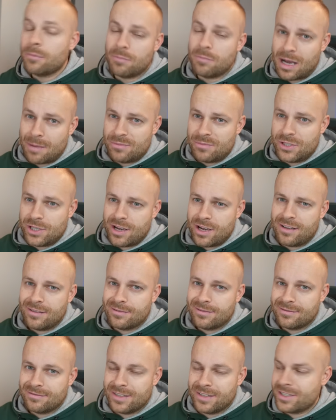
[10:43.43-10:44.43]

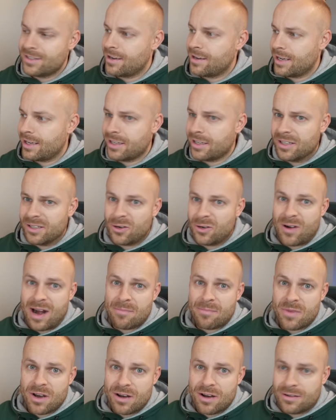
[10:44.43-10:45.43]
Babcia is like a
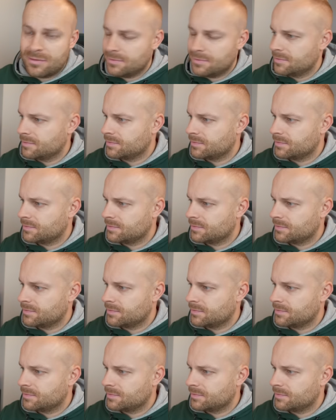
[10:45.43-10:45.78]
grandma.